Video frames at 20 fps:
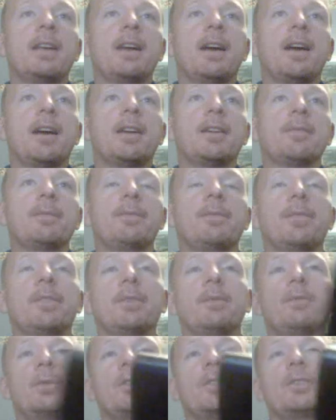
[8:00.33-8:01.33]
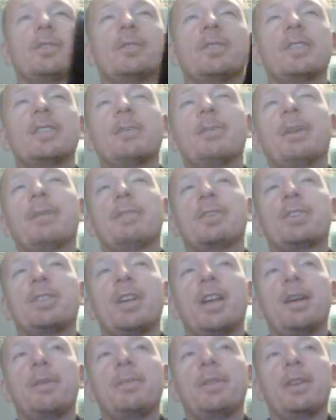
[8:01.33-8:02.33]
card, which is a bit of a
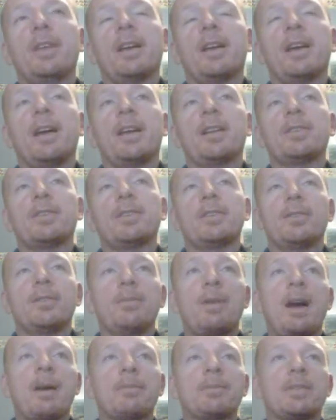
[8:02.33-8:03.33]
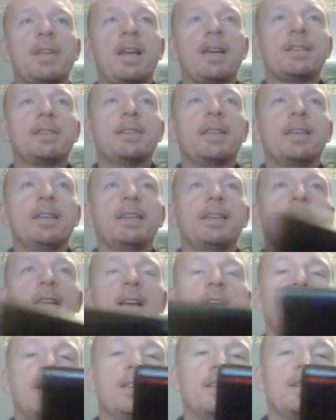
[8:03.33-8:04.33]
shame that you can't do apps to SD. You
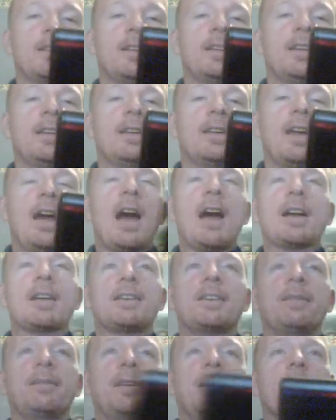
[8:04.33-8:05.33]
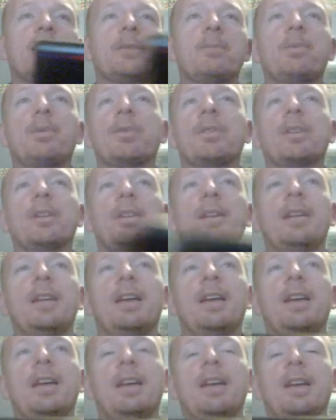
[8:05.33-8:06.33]
can activate it, but
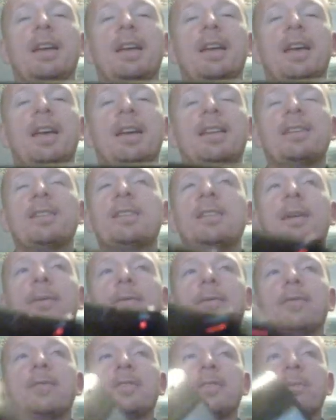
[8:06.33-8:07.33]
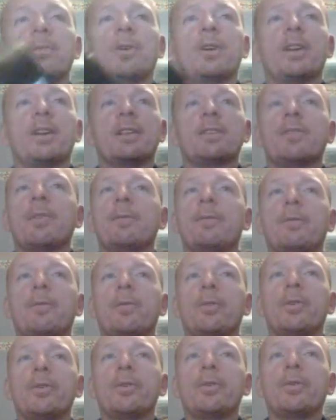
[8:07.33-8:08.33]
it's different to what it is on
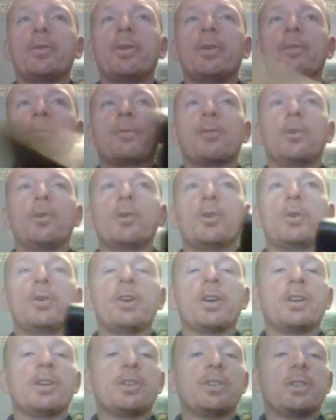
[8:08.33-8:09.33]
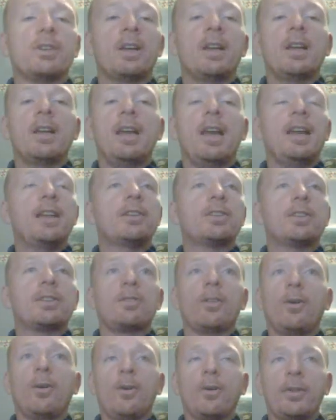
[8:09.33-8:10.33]
Froyo. On Froyo you can just
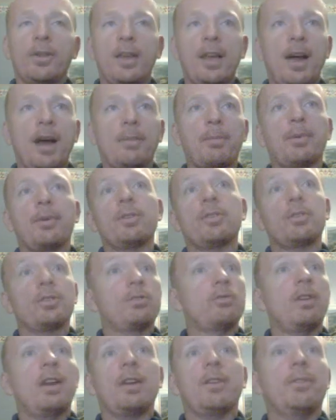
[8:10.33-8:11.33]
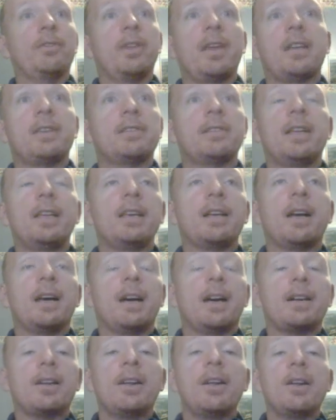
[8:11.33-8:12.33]
install the app straight onto the SD card.